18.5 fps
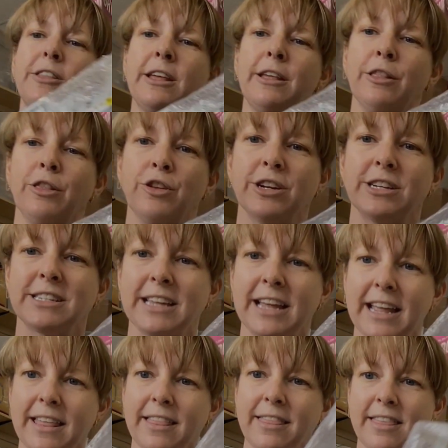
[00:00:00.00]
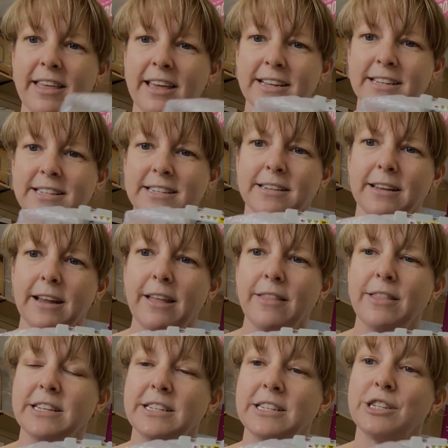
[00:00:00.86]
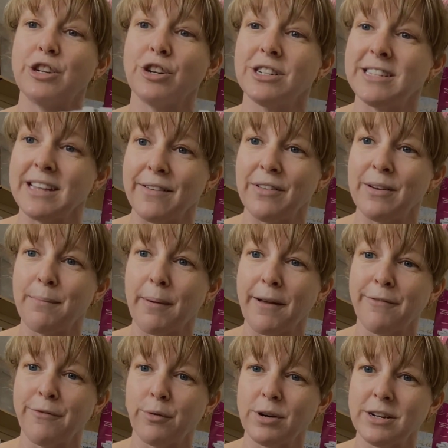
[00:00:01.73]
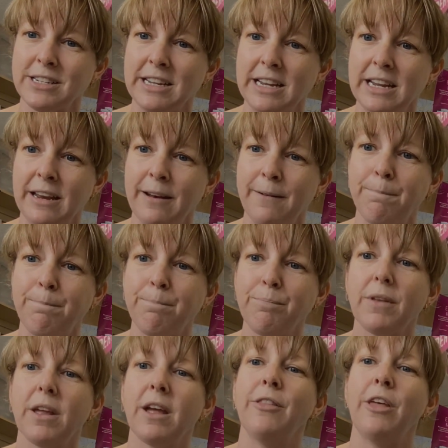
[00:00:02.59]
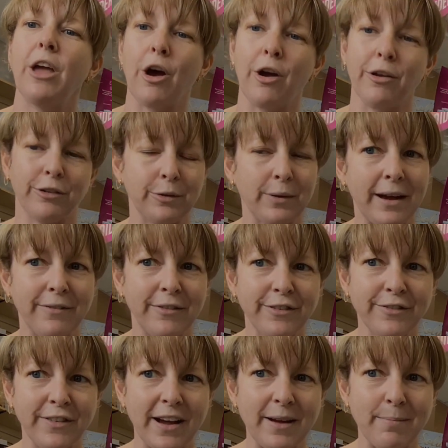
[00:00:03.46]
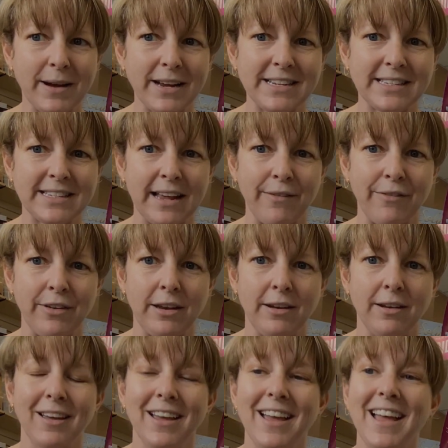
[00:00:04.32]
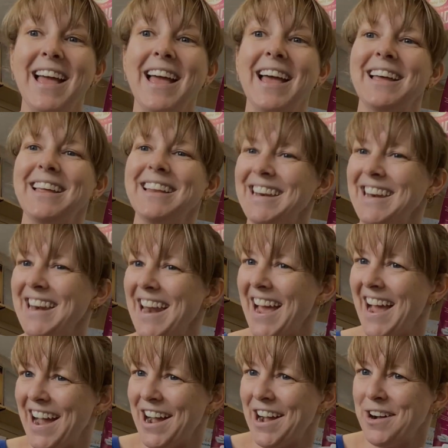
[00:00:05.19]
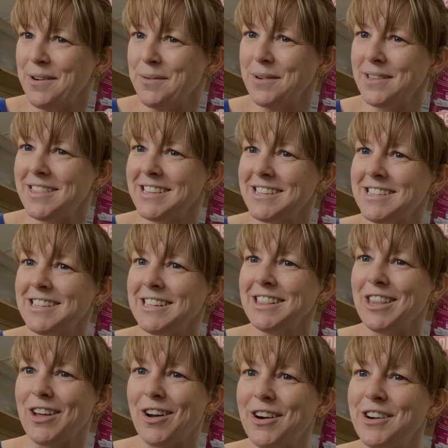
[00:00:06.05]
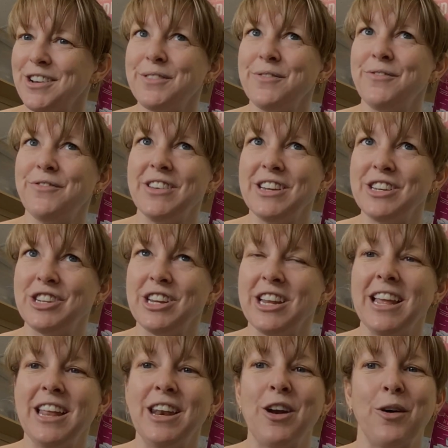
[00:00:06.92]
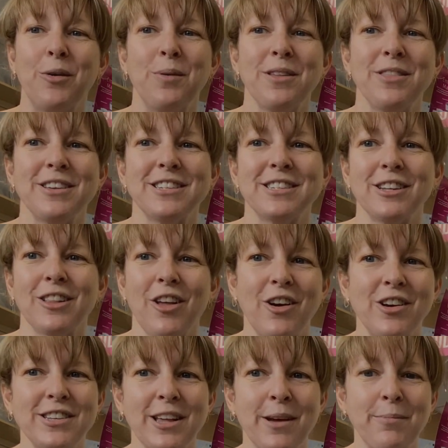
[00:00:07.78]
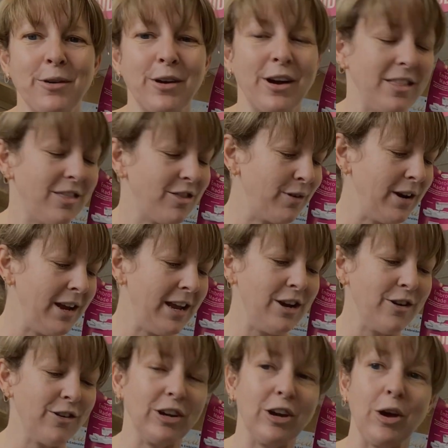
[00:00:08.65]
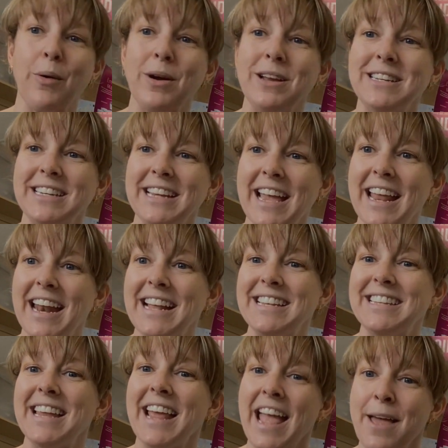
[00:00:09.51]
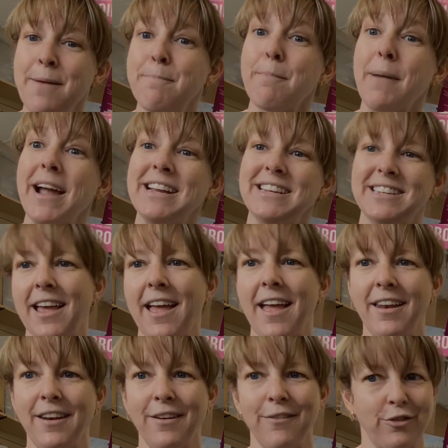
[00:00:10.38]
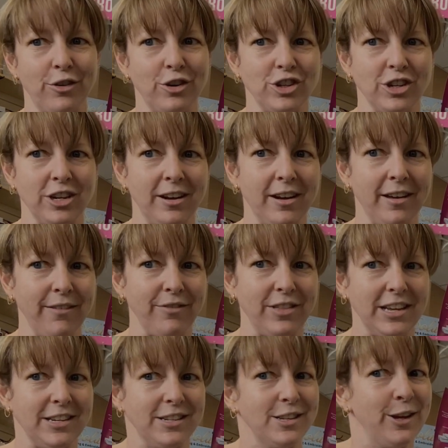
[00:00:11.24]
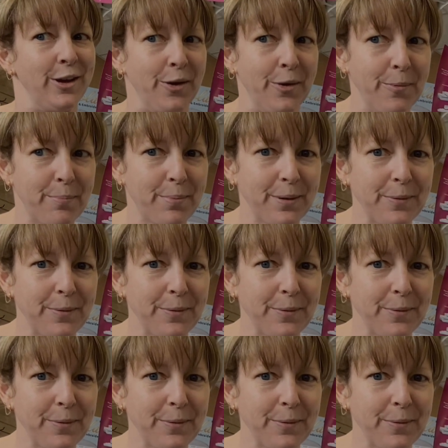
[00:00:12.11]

It looks like this. This is your 7 by 14. They also have a 5 by 7. Now with the Solaris Vision or with the Solaris Upgrade 3, you're going to get a 10 by 10 version of this hoop.